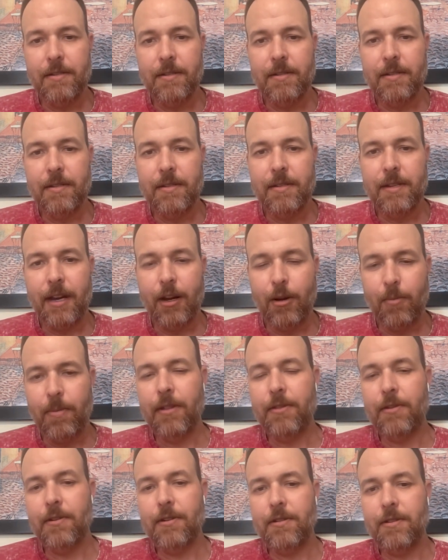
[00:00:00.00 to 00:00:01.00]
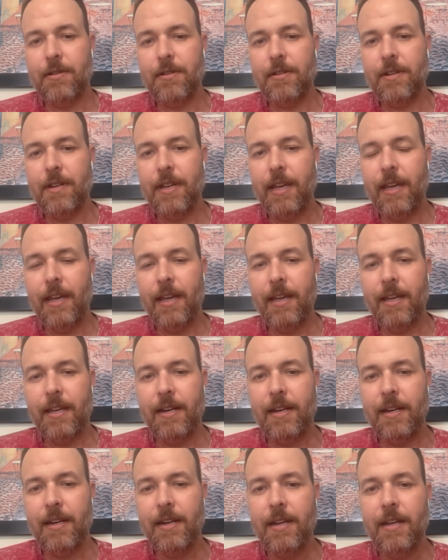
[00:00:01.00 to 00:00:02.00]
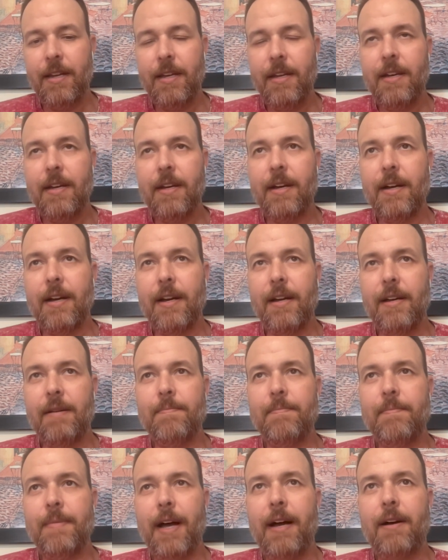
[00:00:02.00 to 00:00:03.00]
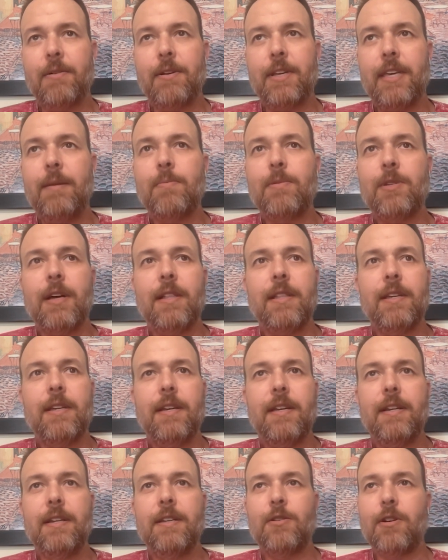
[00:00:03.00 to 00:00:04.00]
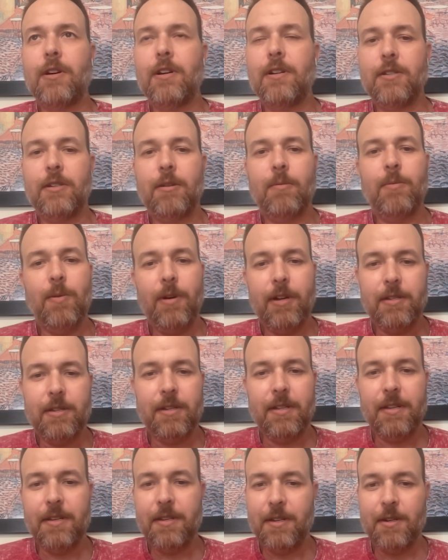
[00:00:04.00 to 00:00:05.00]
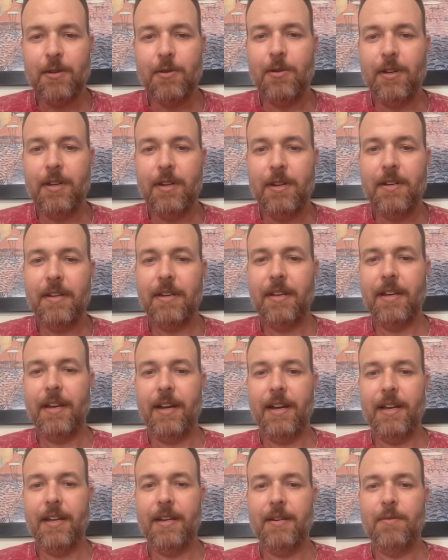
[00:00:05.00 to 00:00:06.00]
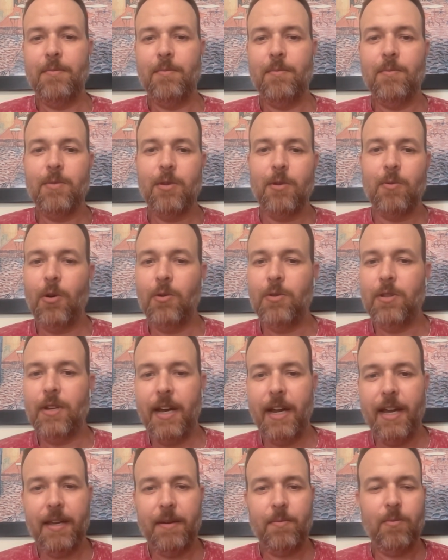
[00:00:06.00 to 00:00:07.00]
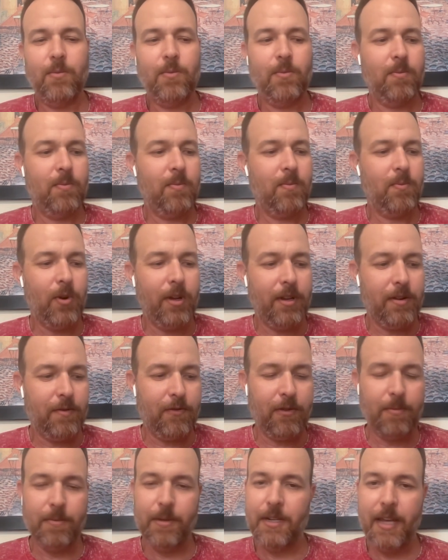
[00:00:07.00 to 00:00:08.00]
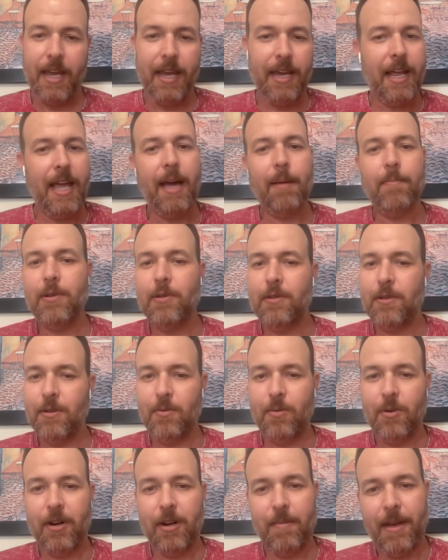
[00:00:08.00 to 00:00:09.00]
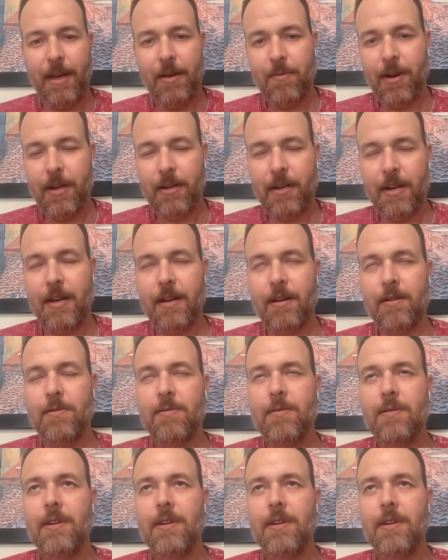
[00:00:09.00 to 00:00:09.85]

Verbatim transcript: mm. to hmm. help others and um, i'll keep telling it as long as somebody wants to listen to it on yeah. the road that I went from the day it happened to where I'm at right now.